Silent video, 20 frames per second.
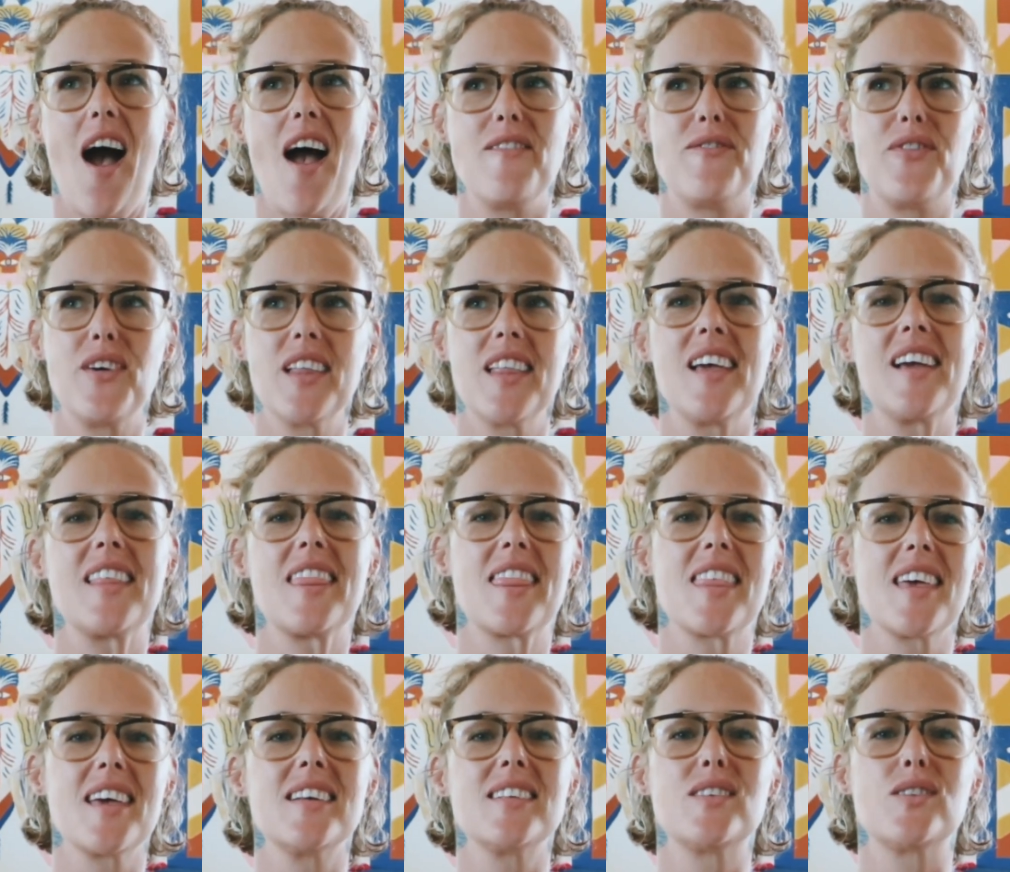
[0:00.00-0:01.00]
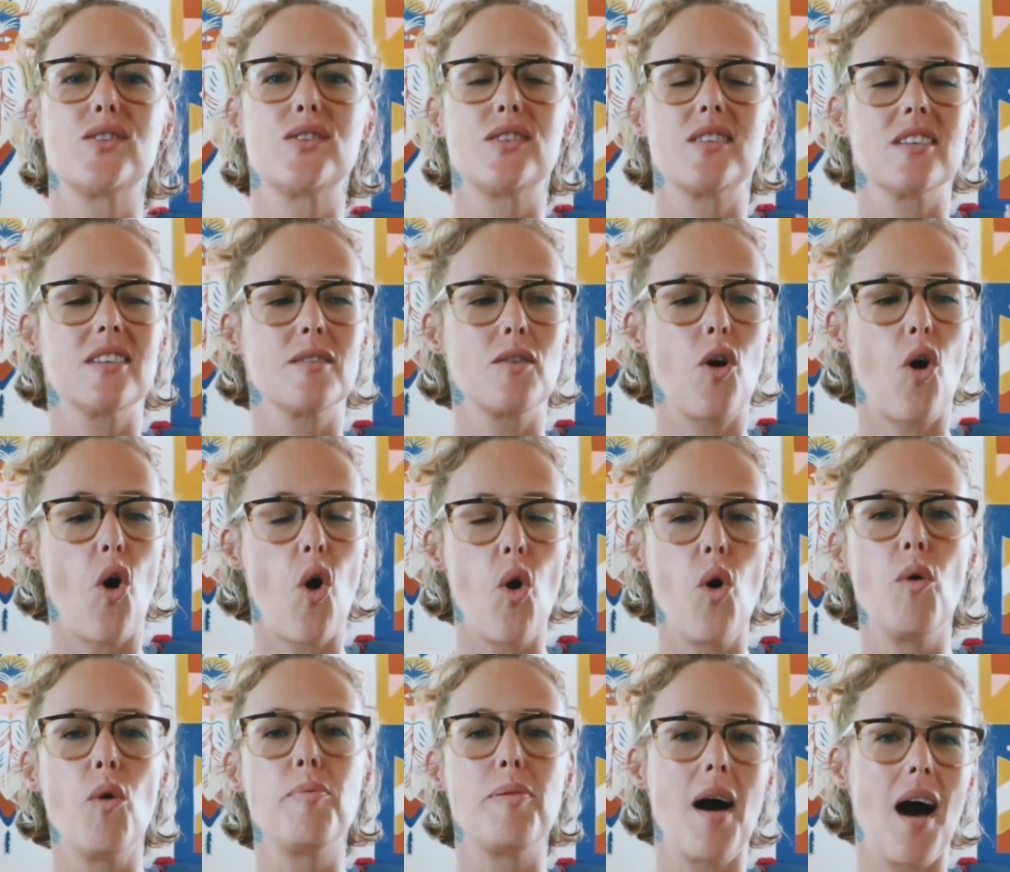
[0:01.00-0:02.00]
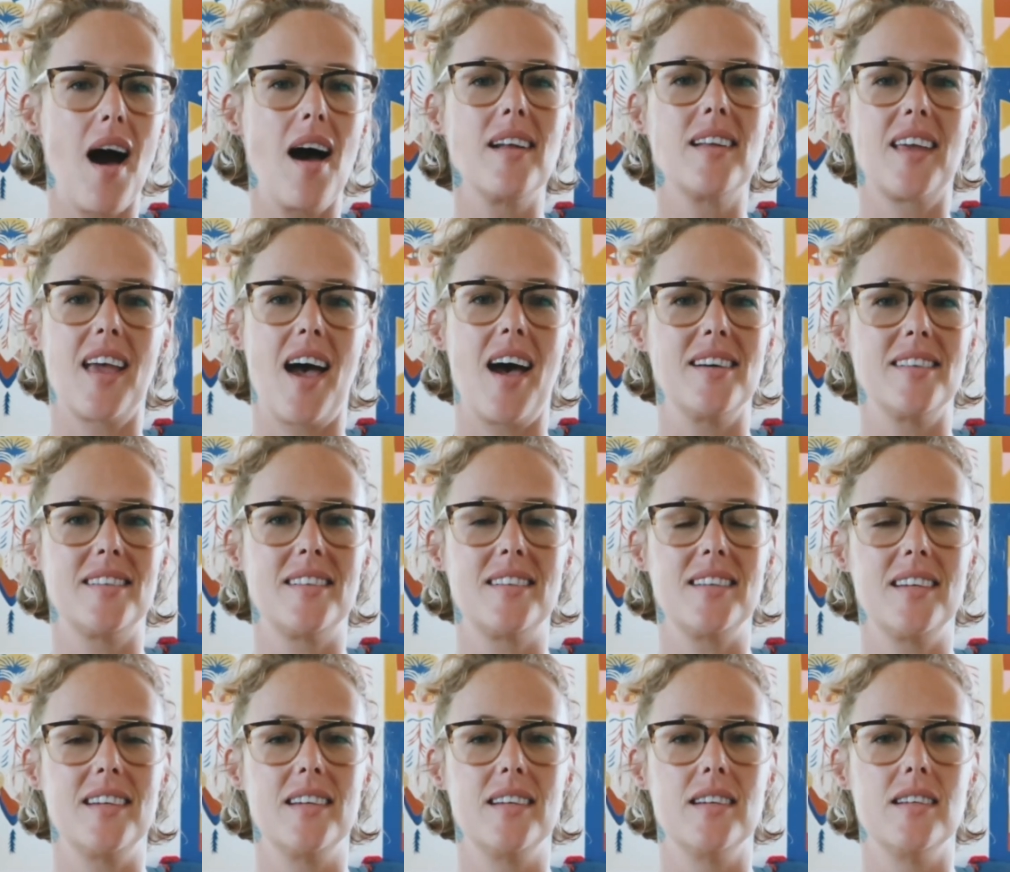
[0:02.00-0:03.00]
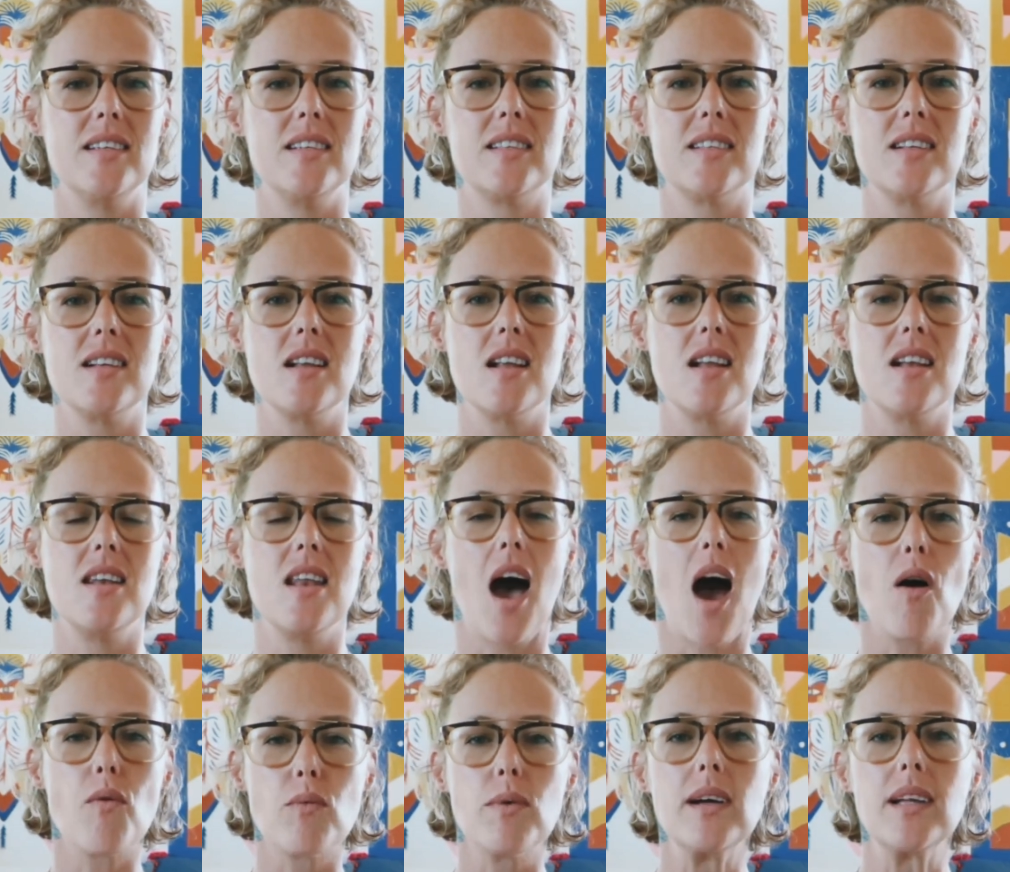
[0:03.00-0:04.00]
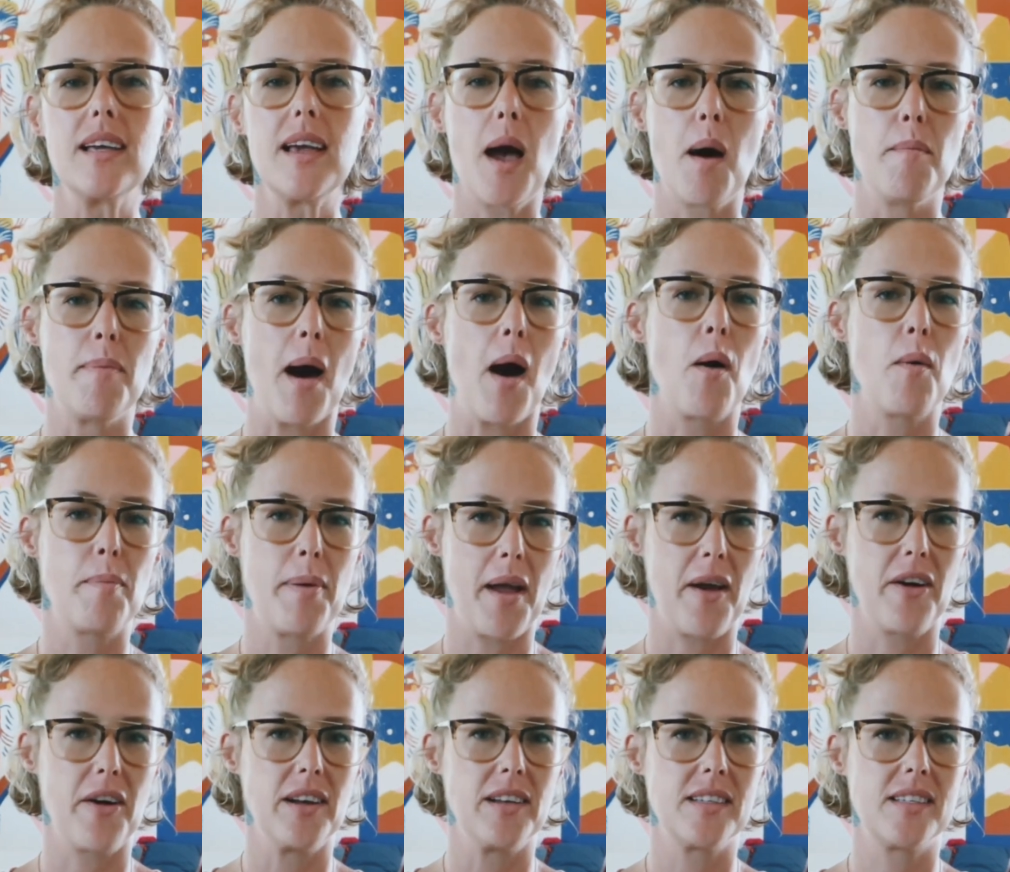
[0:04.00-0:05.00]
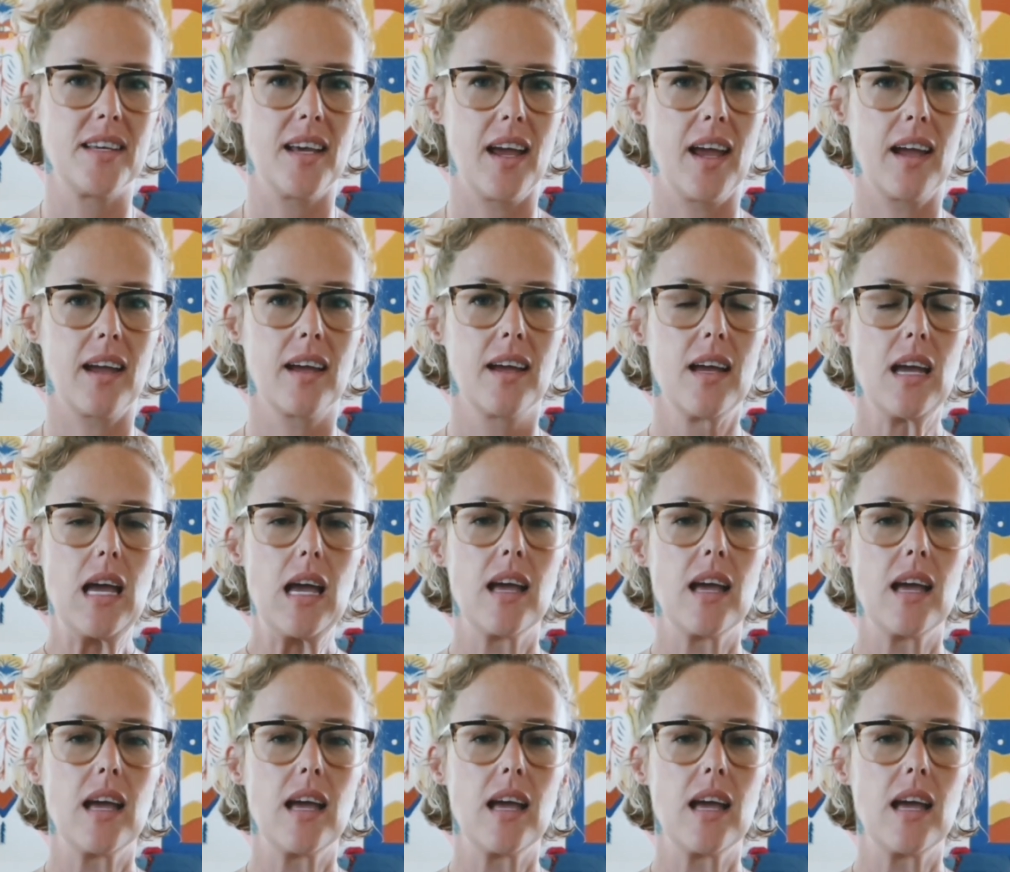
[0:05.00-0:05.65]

I feel like this whole podcast is not really about parenting.